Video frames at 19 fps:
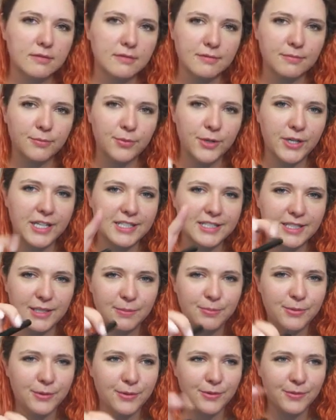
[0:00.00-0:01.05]
Pretty
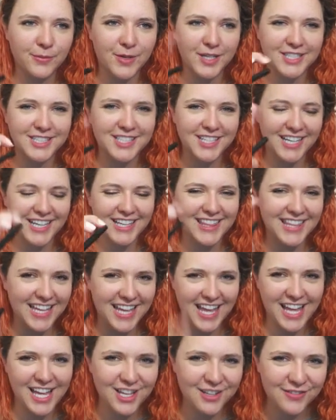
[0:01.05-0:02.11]
simple once you get the
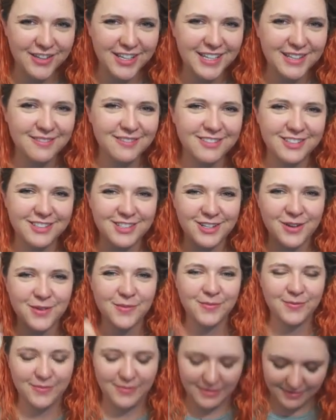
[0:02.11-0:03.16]
hang of it. Don't
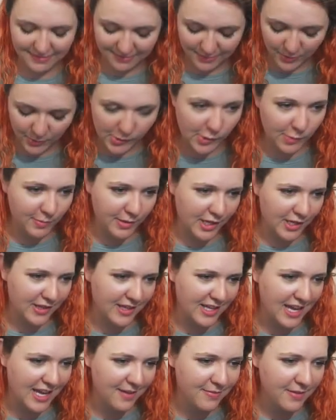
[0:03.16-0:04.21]
quote me on
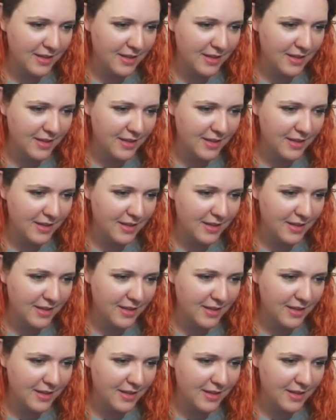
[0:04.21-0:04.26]
that.